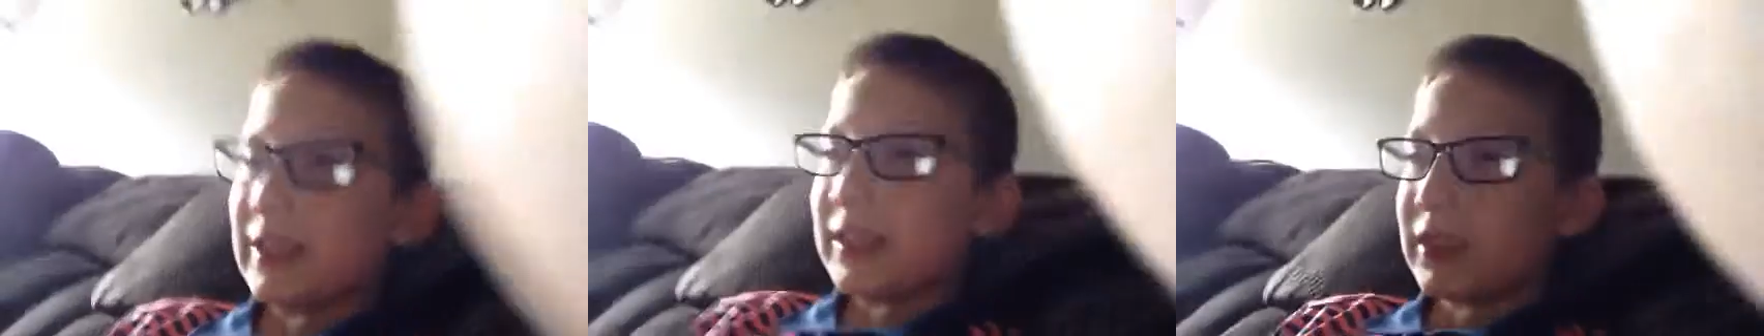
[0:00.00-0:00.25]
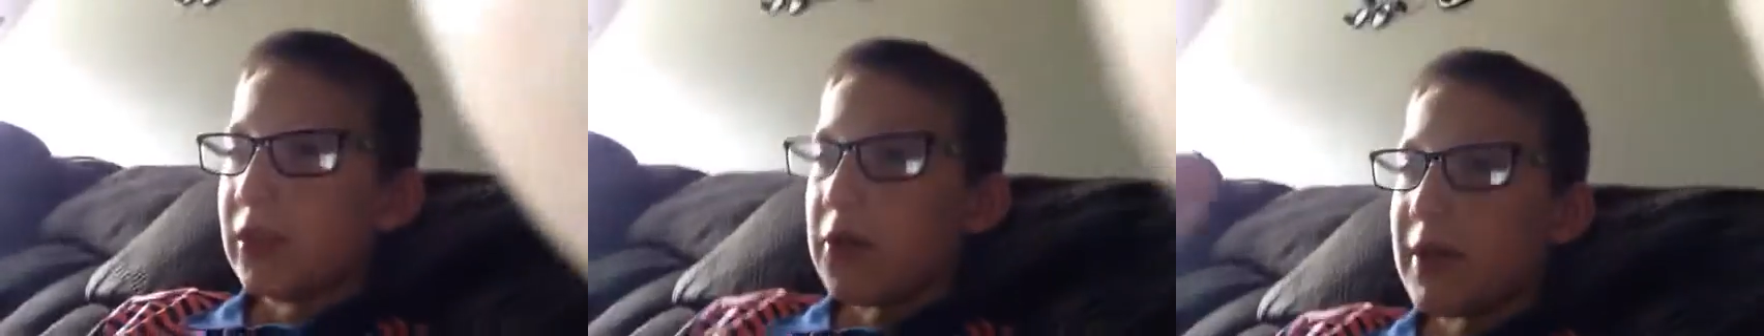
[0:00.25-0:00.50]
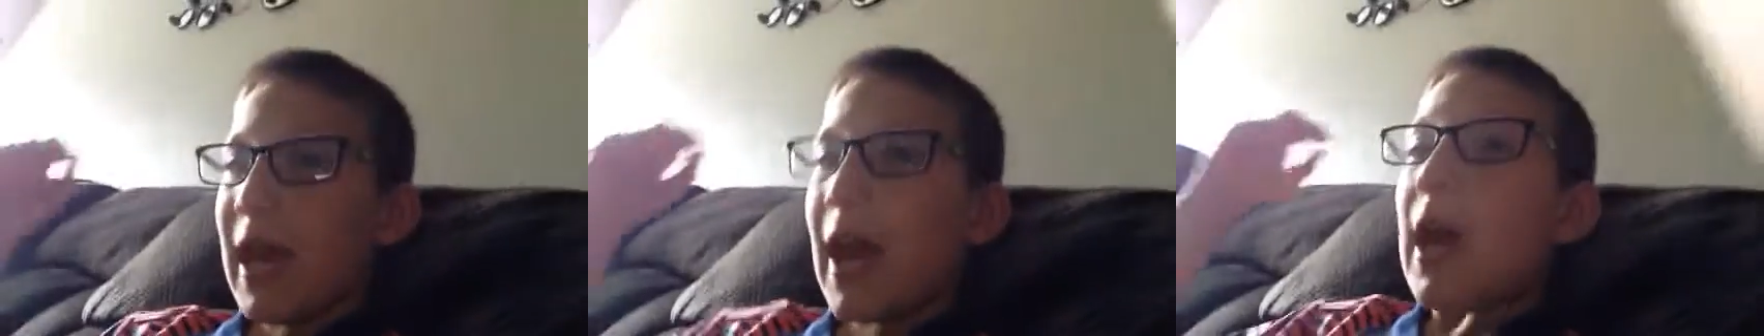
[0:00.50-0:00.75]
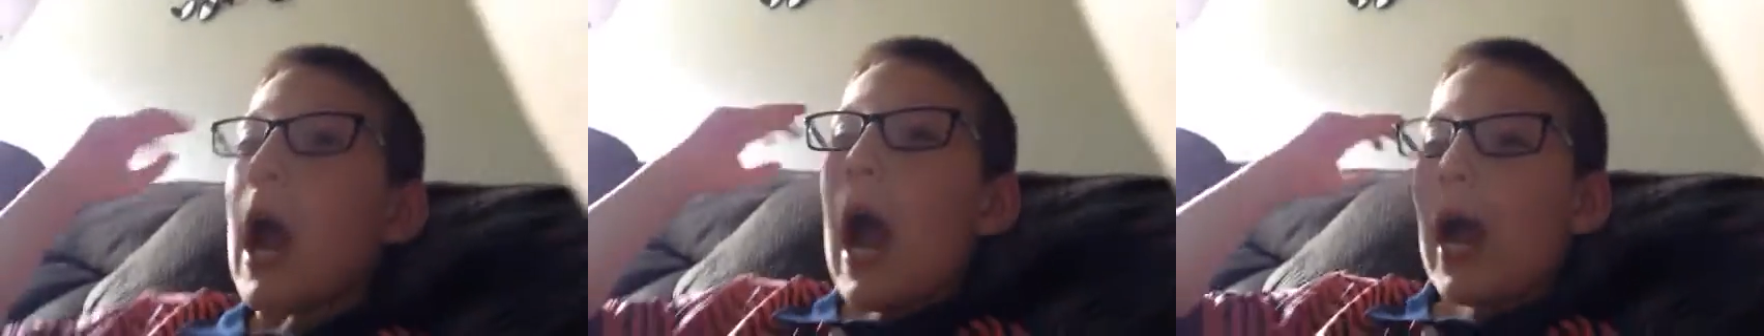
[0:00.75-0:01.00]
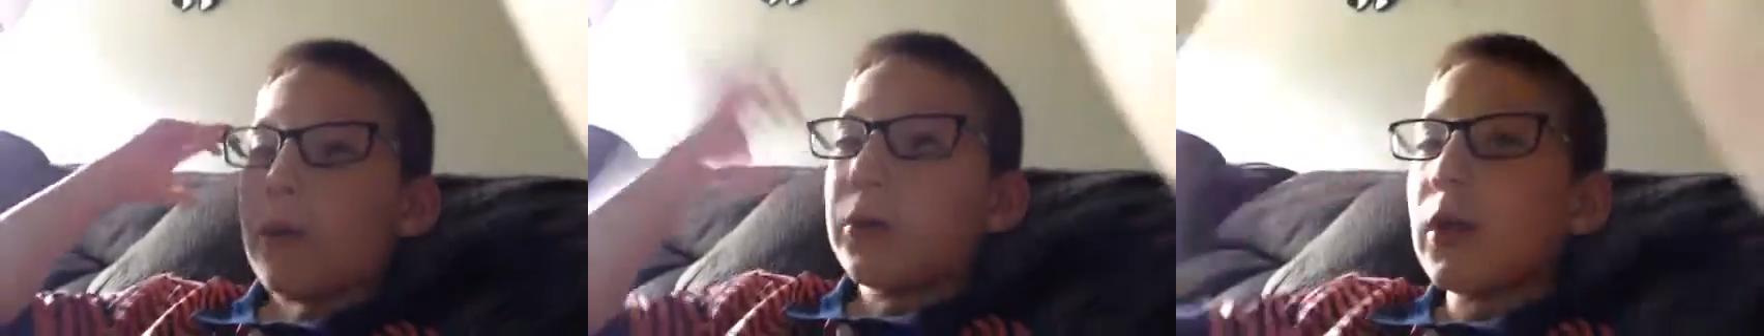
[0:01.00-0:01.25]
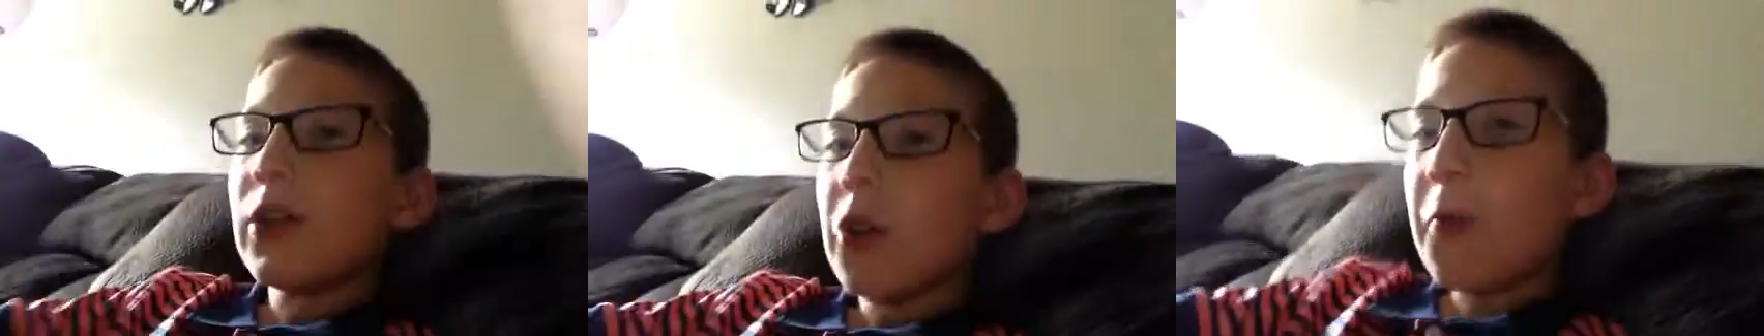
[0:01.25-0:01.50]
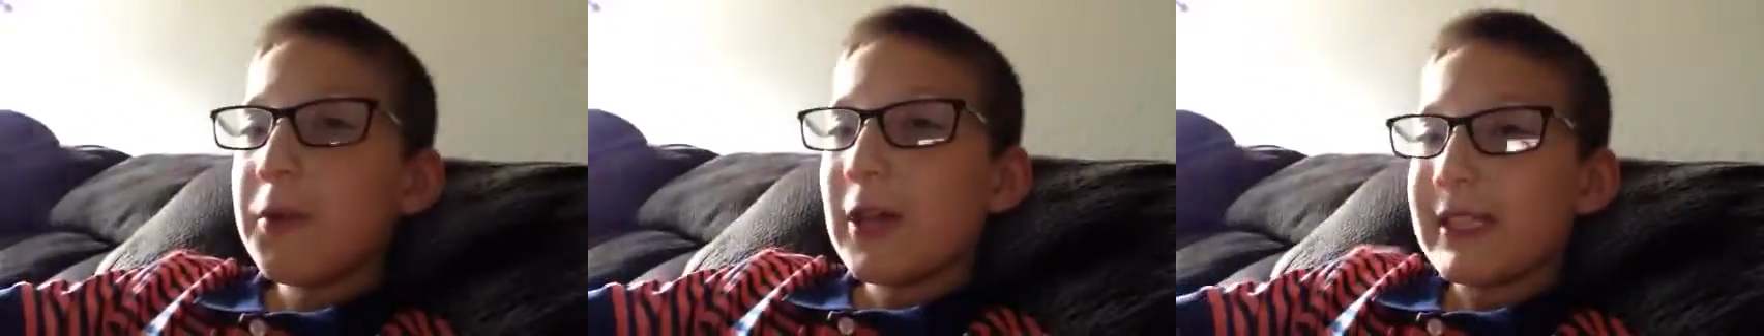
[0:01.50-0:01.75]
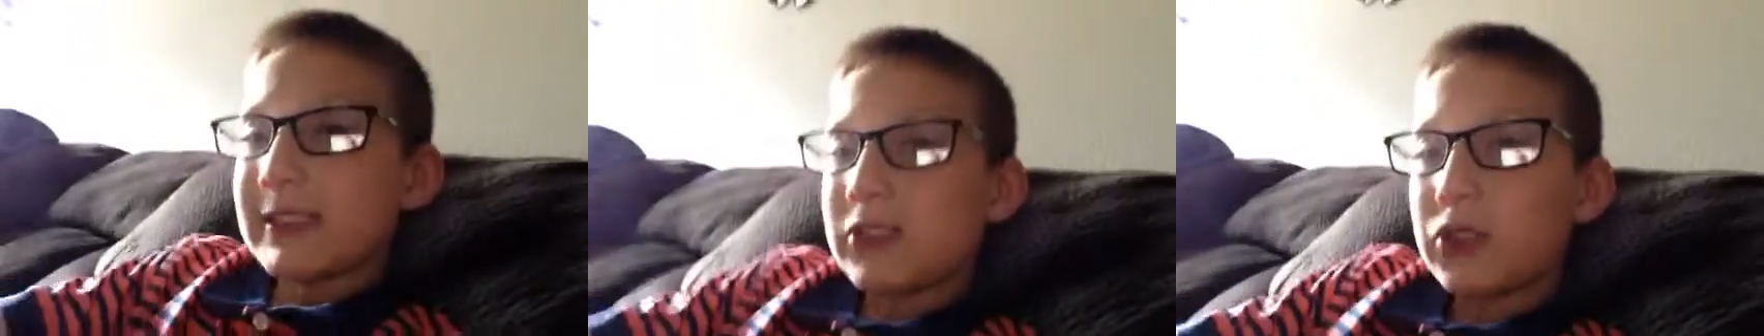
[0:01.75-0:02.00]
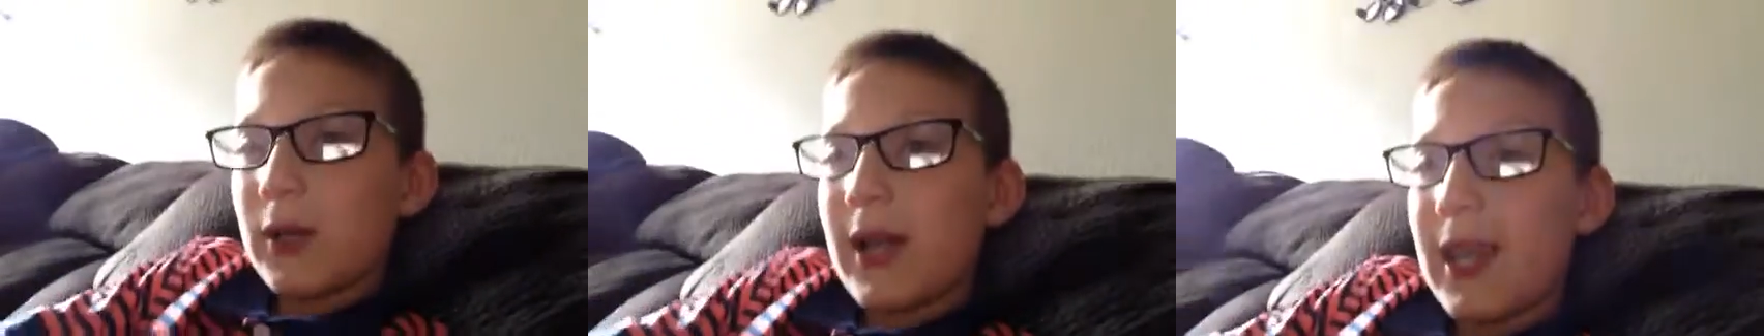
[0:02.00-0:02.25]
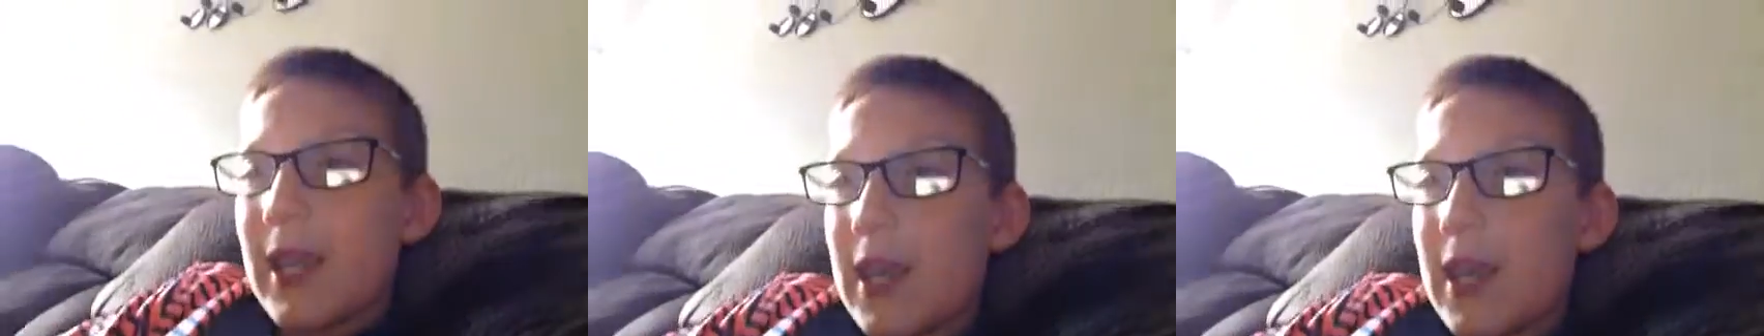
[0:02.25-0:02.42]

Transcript: And so, yeah, I really hope you guys enjoyed it.